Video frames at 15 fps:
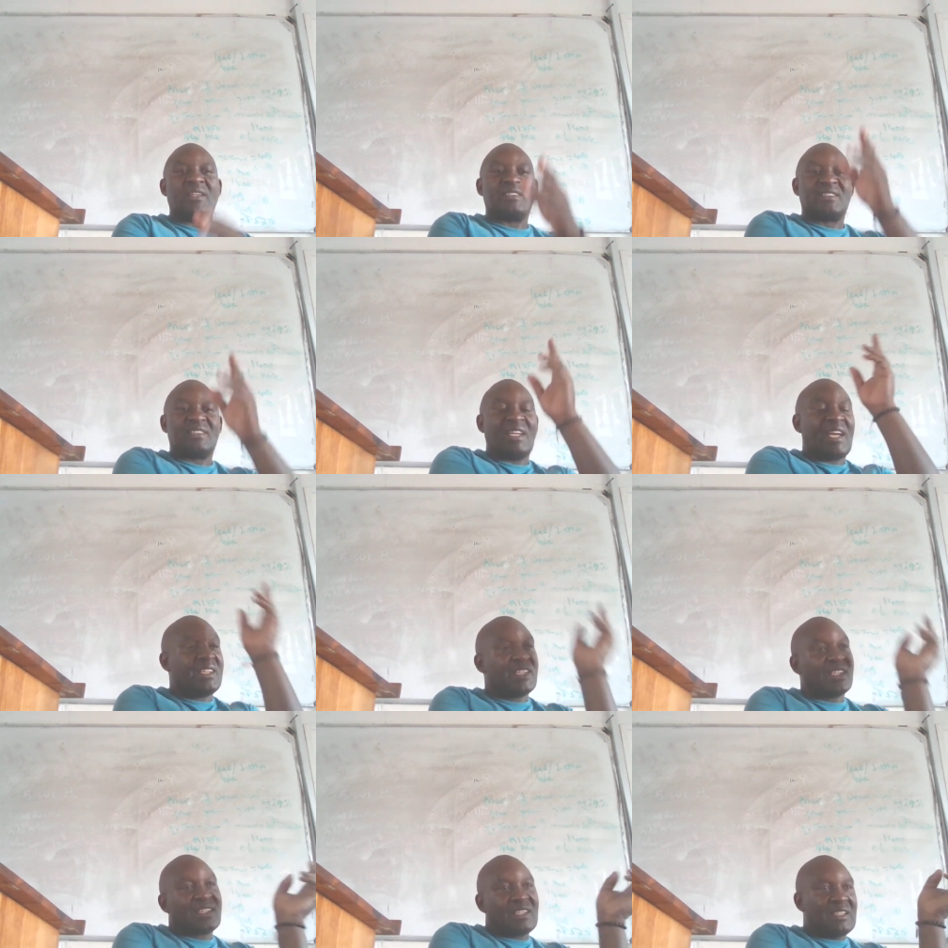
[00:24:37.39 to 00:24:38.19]
that's
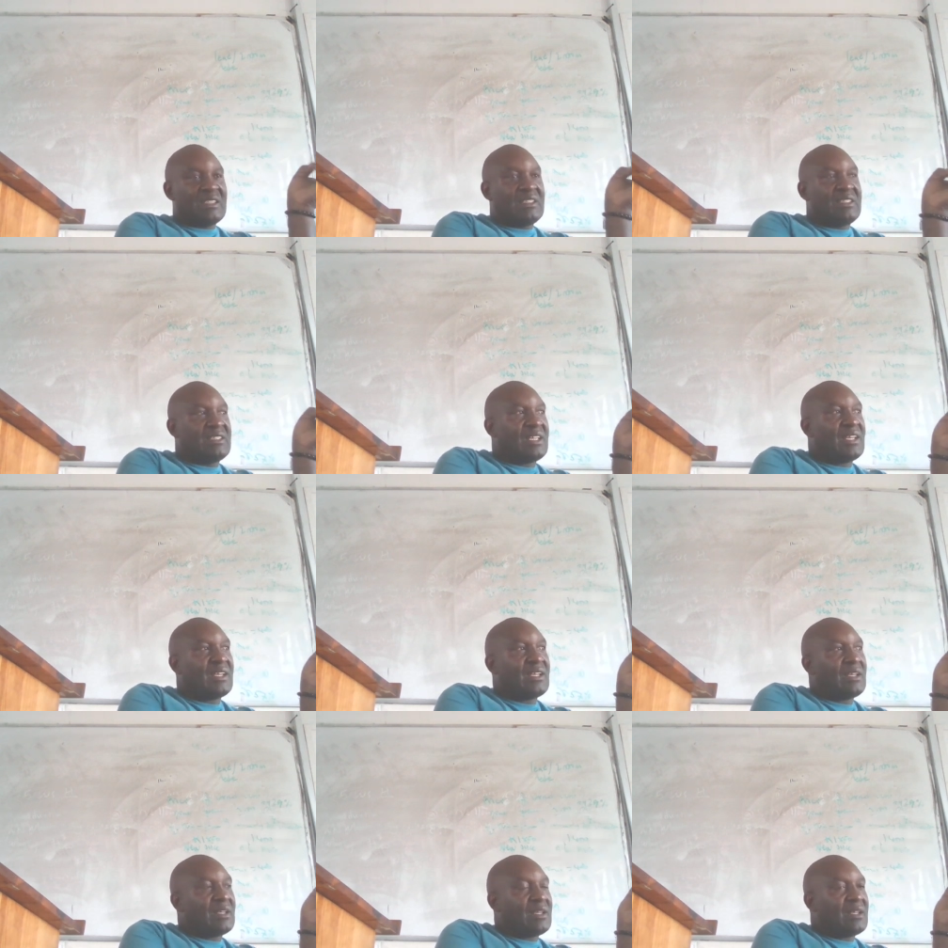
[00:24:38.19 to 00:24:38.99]
hiding the lead.
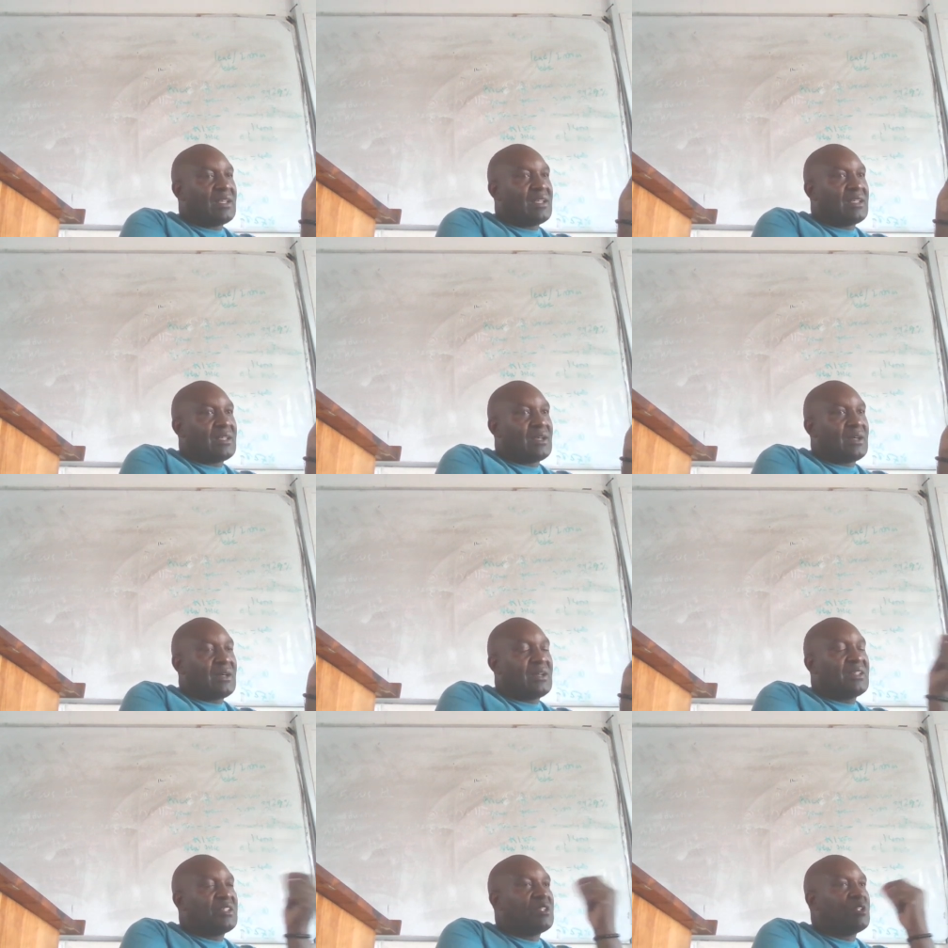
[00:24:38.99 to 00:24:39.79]

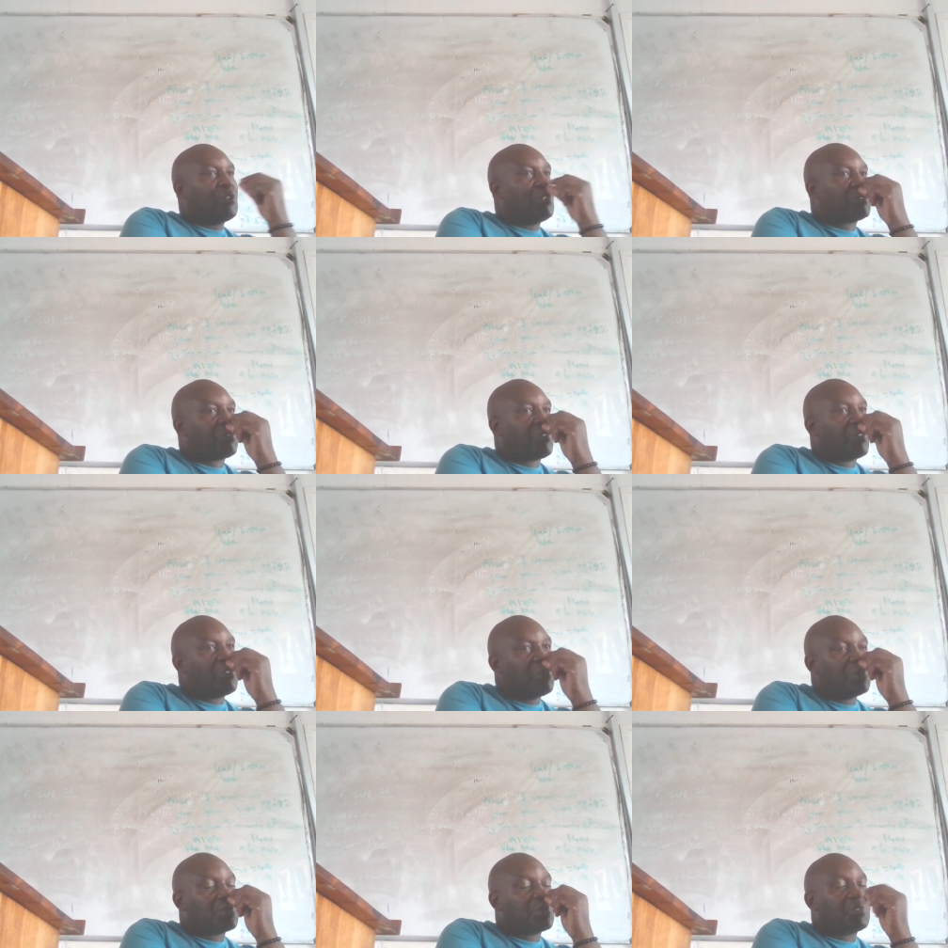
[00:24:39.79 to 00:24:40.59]
Not for
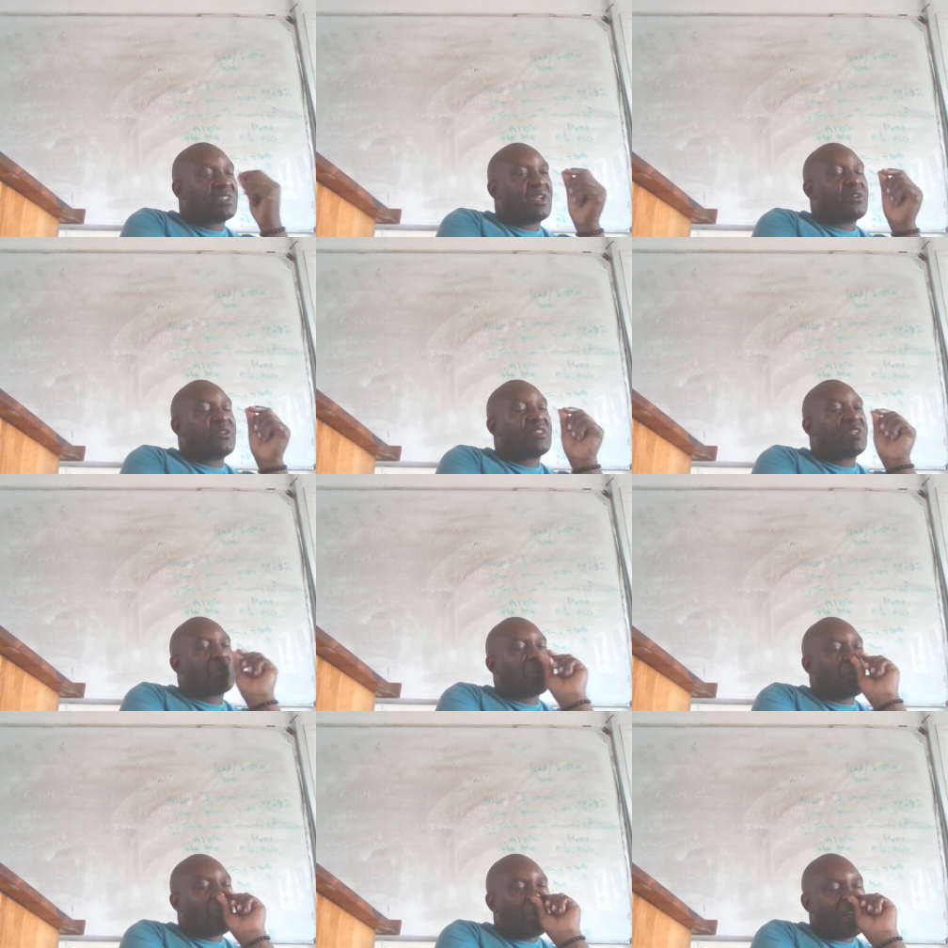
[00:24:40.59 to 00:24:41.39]
news will tell you that
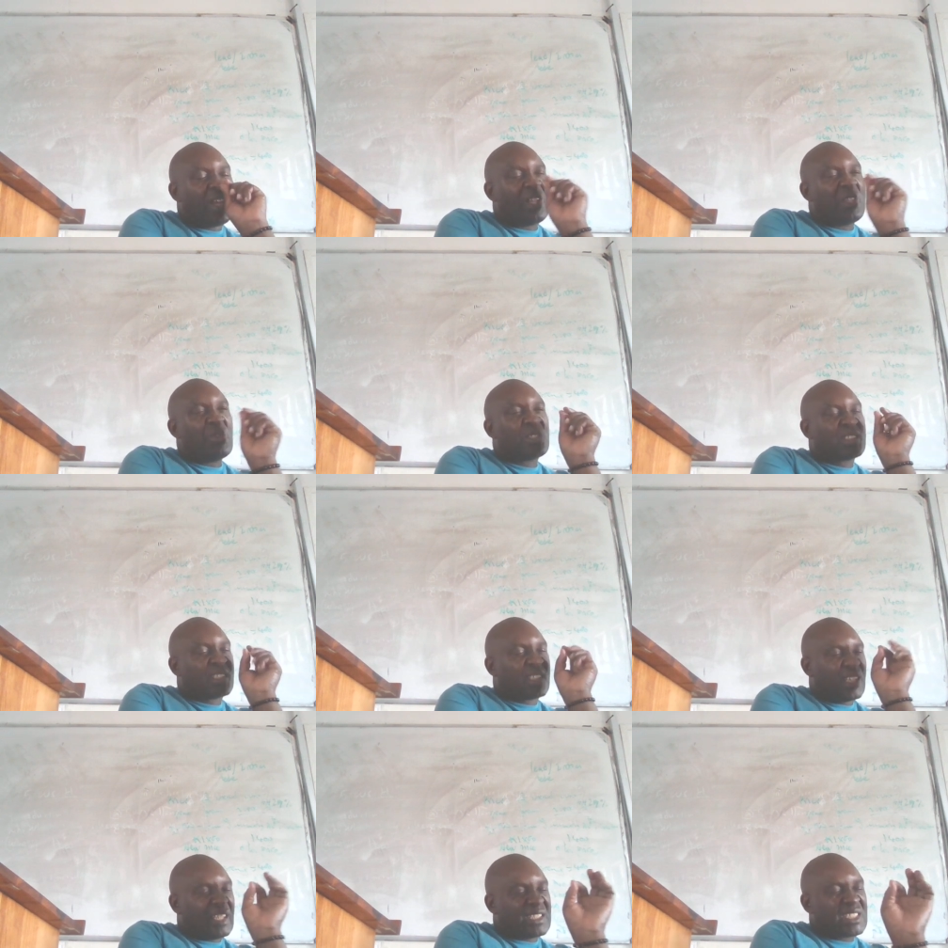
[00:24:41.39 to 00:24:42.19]
where you
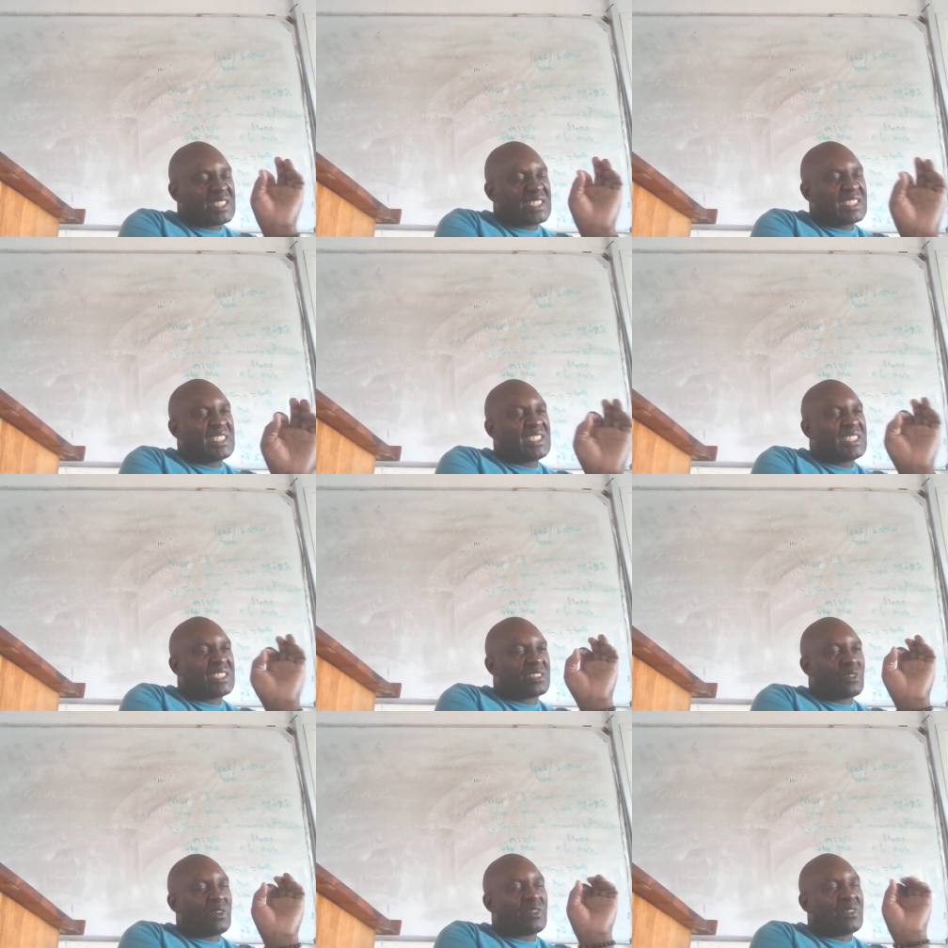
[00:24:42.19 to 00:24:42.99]
start the
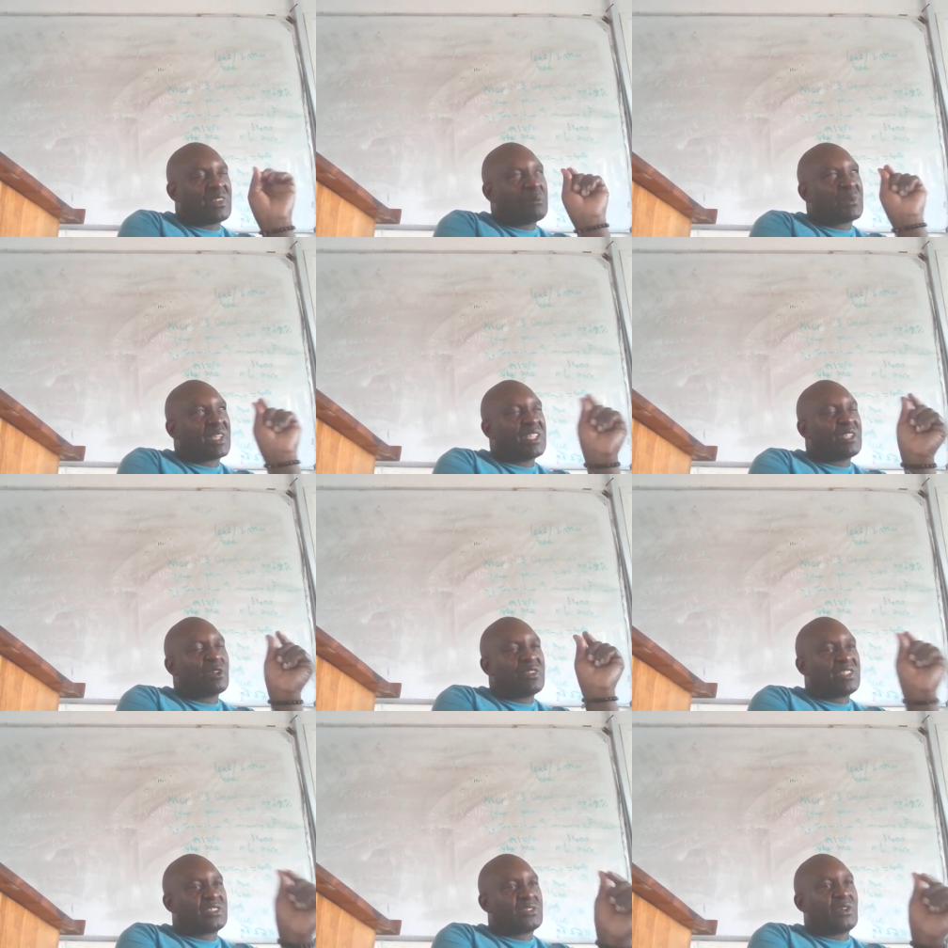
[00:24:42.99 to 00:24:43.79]
story, the
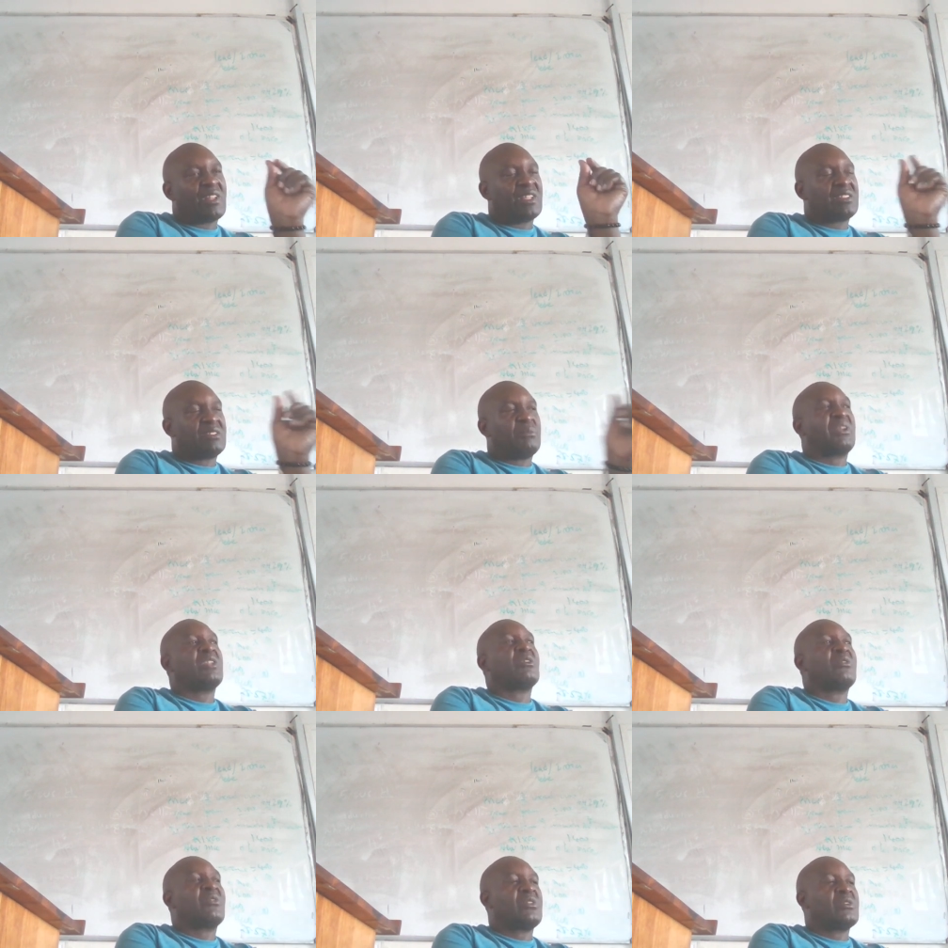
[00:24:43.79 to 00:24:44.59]
beginning of the story, that's the
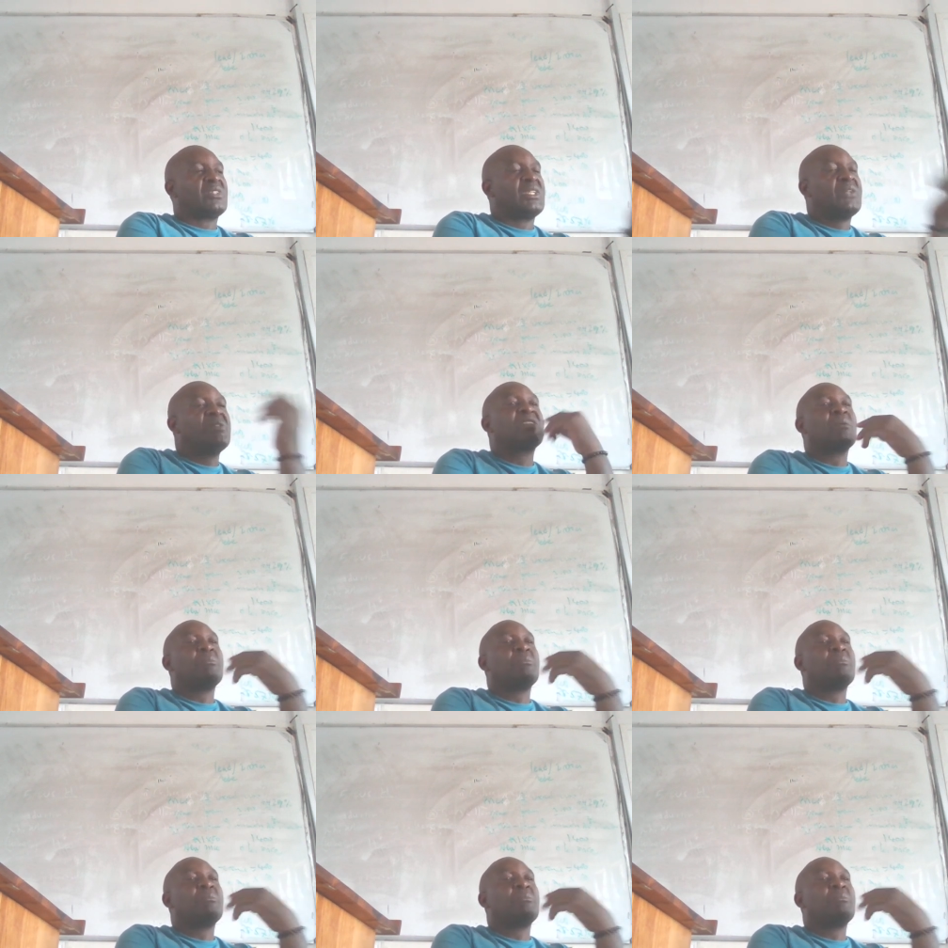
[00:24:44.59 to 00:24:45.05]
beginning of news. Even